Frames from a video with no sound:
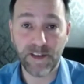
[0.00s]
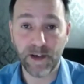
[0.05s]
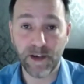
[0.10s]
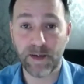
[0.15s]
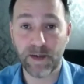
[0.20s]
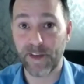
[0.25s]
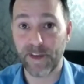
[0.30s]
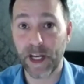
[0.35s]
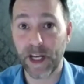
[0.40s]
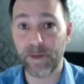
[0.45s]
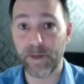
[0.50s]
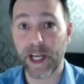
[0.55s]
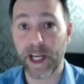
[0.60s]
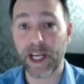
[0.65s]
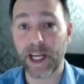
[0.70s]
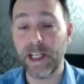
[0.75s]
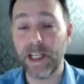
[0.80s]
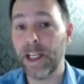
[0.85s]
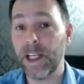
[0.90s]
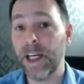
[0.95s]
from the very
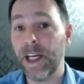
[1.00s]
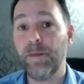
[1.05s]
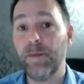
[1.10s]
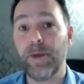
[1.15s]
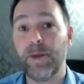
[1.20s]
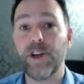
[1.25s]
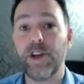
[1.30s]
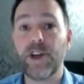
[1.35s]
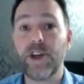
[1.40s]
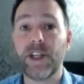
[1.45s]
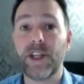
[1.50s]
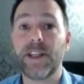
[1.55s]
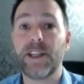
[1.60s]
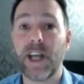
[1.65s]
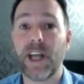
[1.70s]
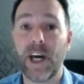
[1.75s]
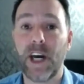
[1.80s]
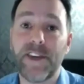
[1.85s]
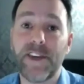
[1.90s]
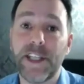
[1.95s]
beginning, but you can
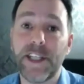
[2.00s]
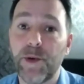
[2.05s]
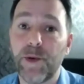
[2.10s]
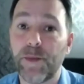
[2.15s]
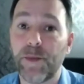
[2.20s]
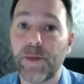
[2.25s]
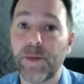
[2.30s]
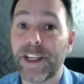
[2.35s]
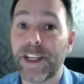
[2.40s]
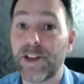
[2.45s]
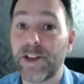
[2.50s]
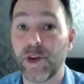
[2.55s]
start a Facebook page.